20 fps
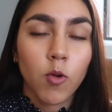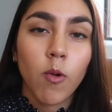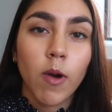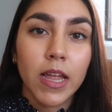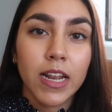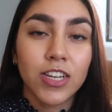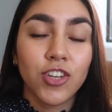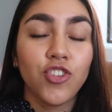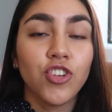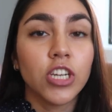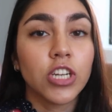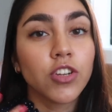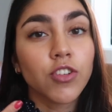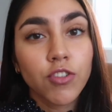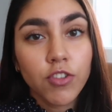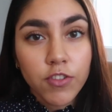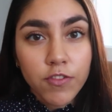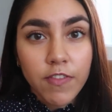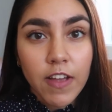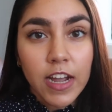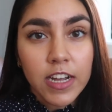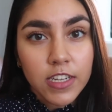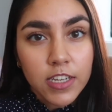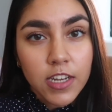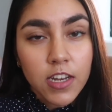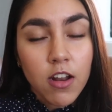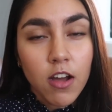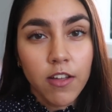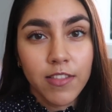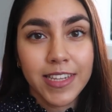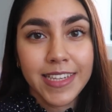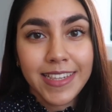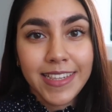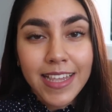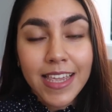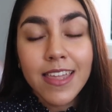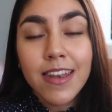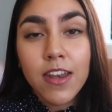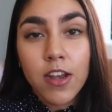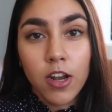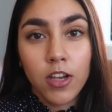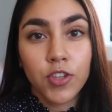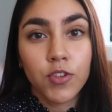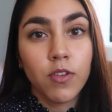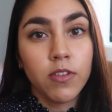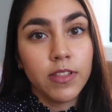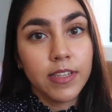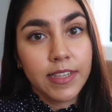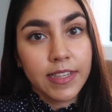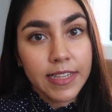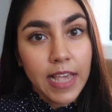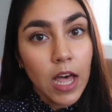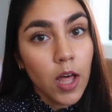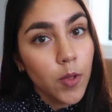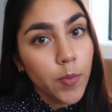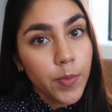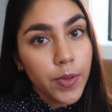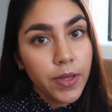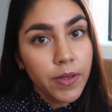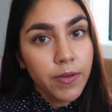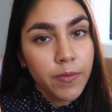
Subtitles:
quite a gentle surfactant on the skin and also on the scalp.